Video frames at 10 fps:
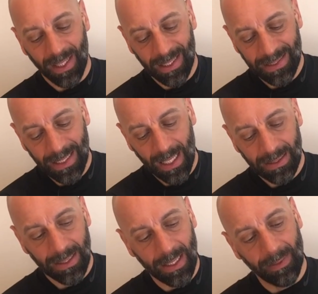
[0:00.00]

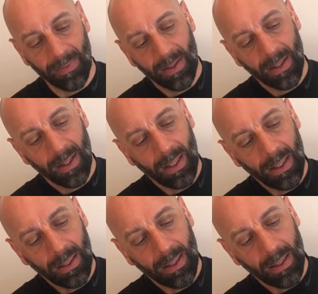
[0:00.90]
exactly
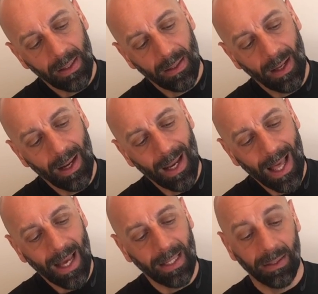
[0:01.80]
in
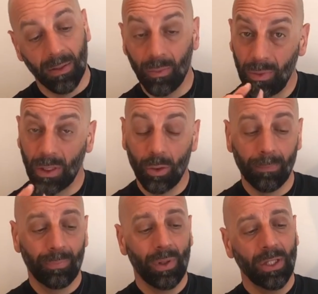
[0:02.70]
line with the
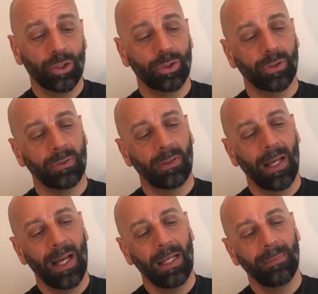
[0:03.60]
compression
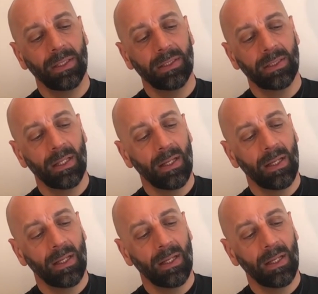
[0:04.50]
element,